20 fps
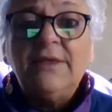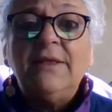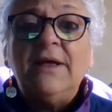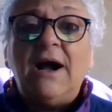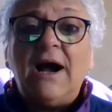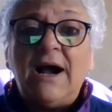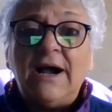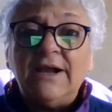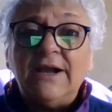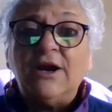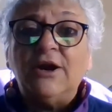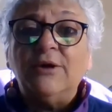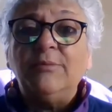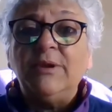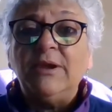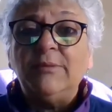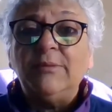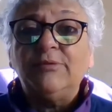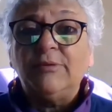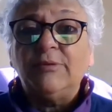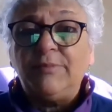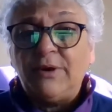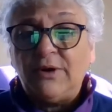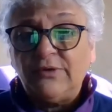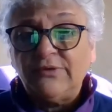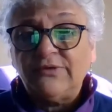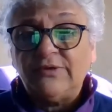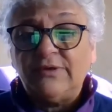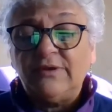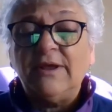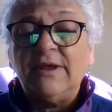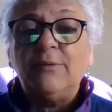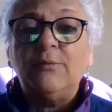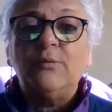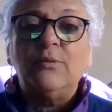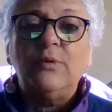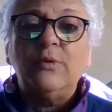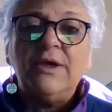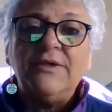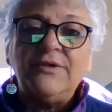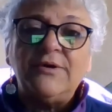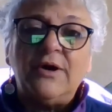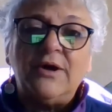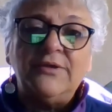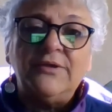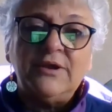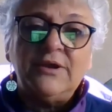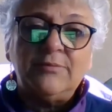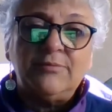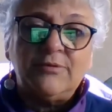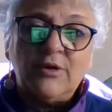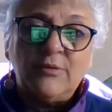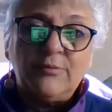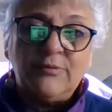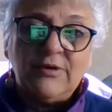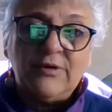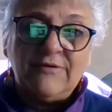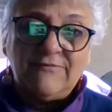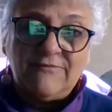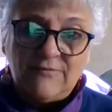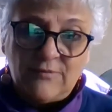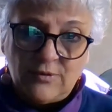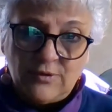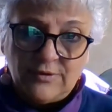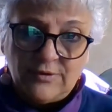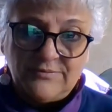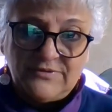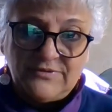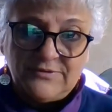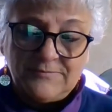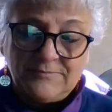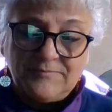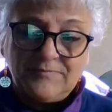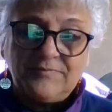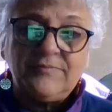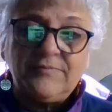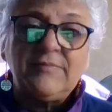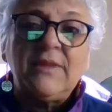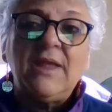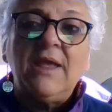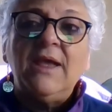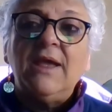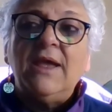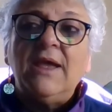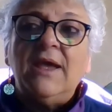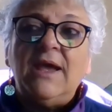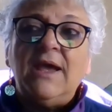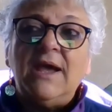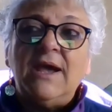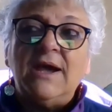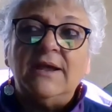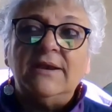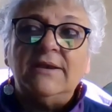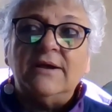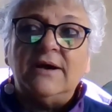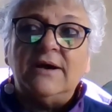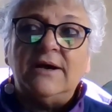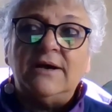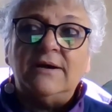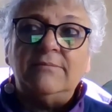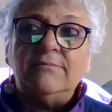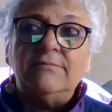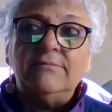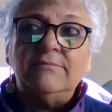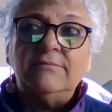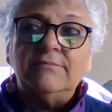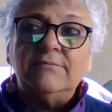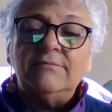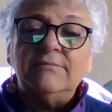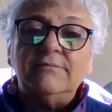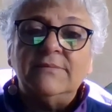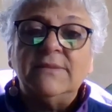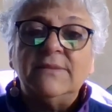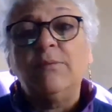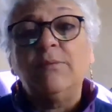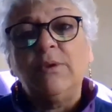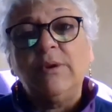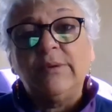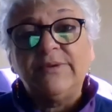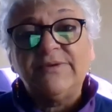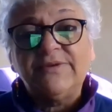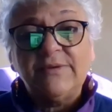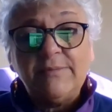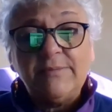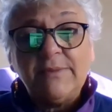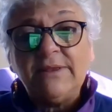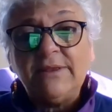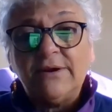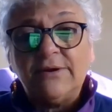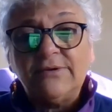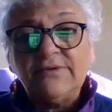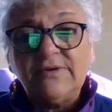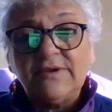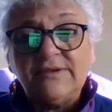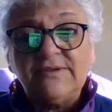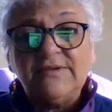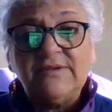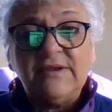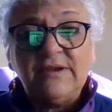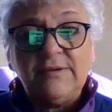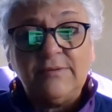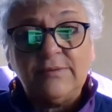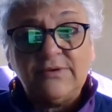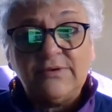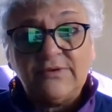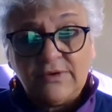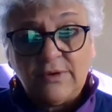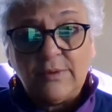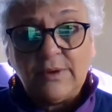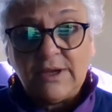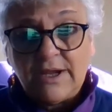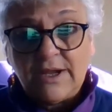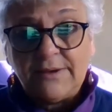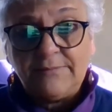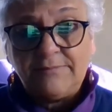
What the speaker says: IRB proposal with all the appropriate forms. And then we will submit those and see what's going on.